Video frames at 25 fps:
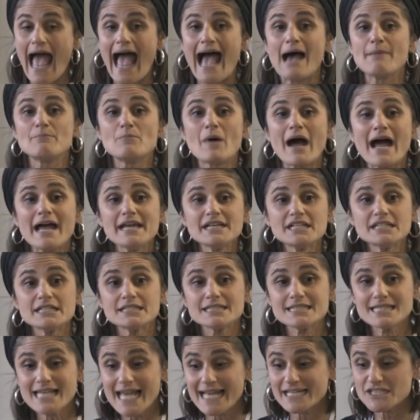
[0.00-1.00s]
And my
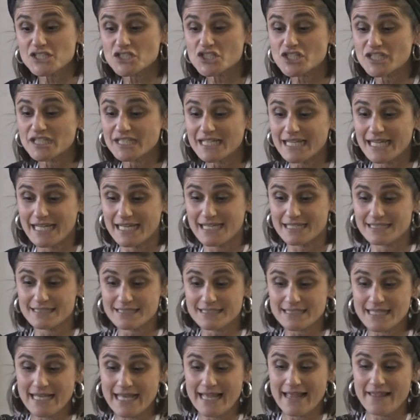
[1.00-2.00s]
contention
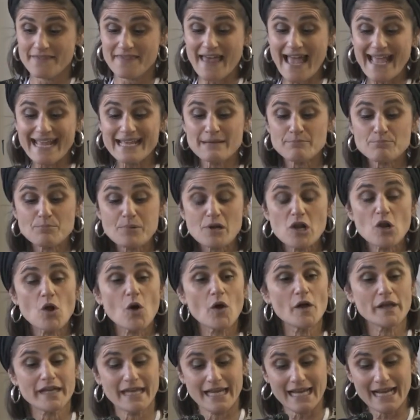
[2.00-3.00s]
is that
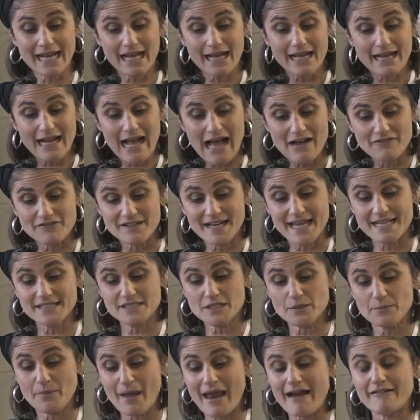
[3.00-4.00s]
employing
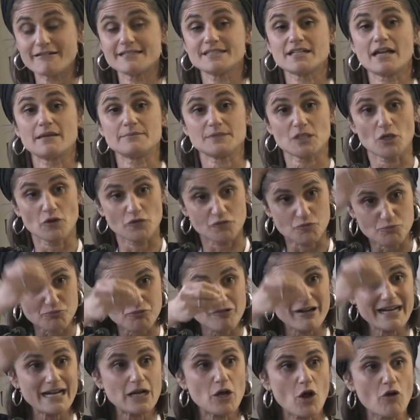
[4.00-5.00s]
covenantal paradigms of
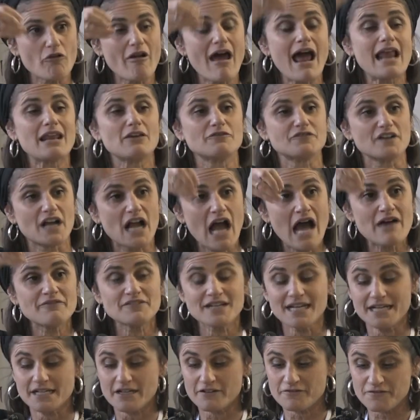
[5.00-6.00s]
Brit Goral, of a
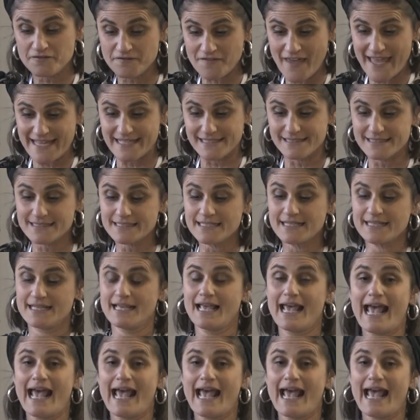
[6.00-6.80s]
covenant of fate,